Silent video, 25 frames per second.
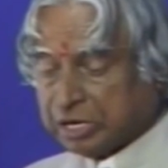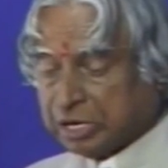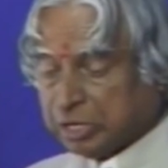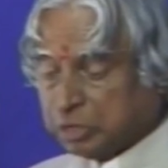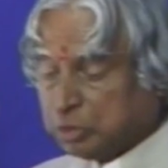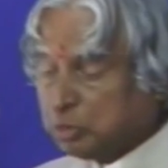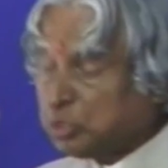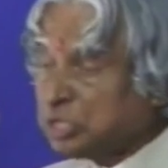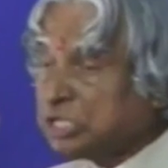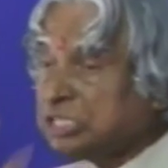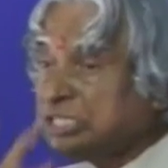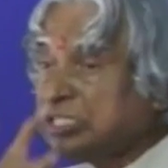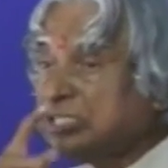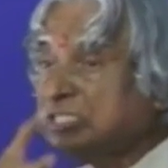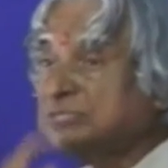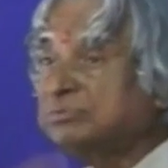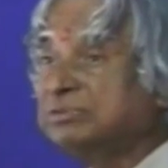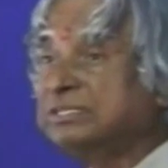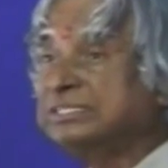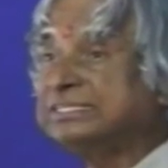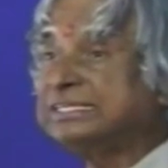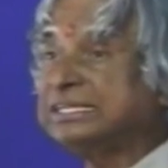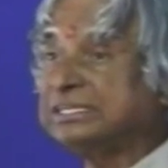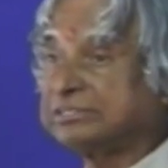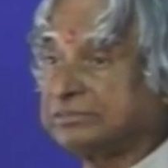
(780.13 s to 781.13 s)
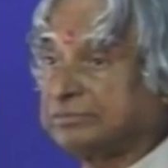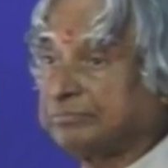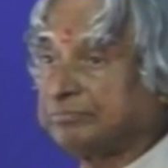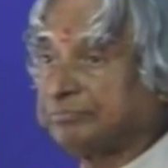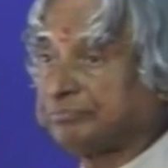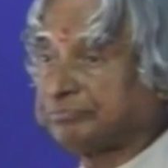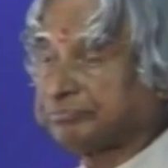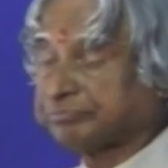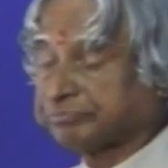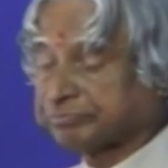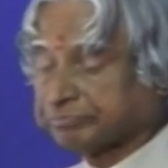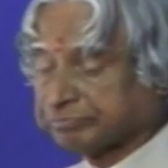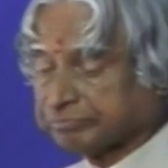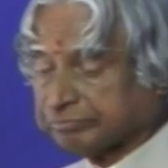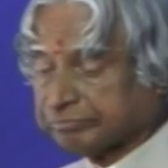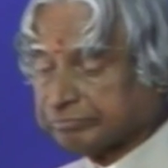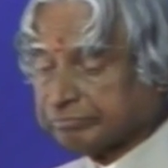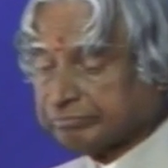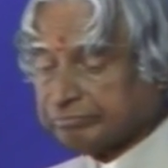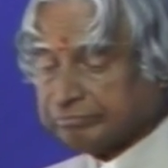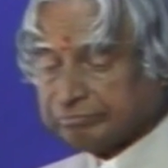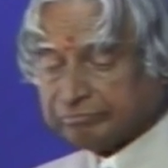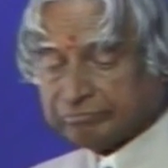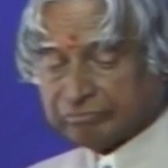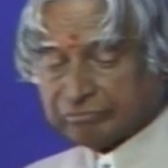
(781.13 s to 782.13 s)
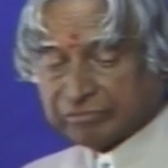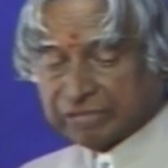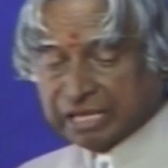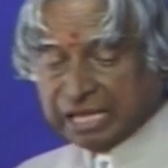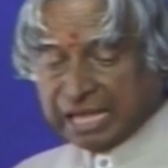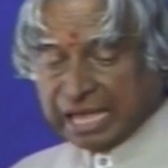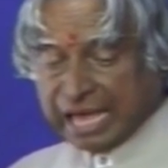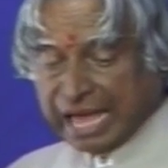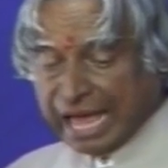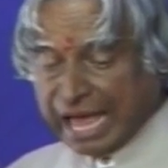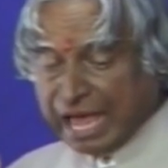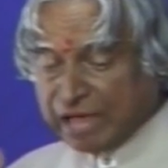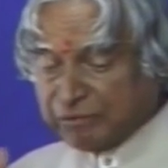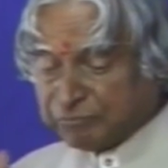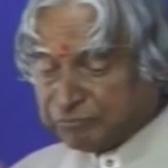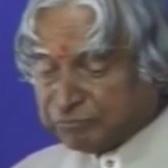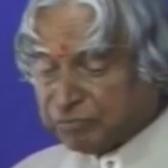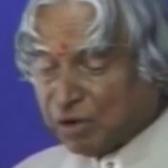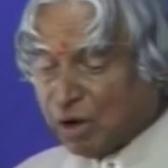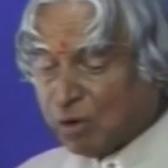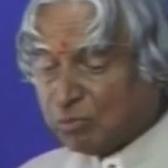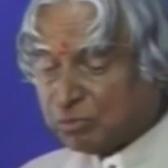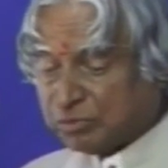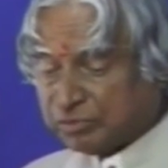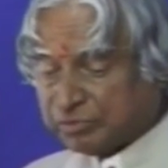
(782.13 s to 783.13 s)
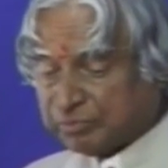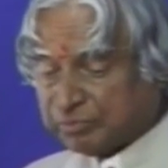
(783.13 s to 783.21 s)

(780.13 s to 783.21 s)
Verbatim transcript: During this visit, I found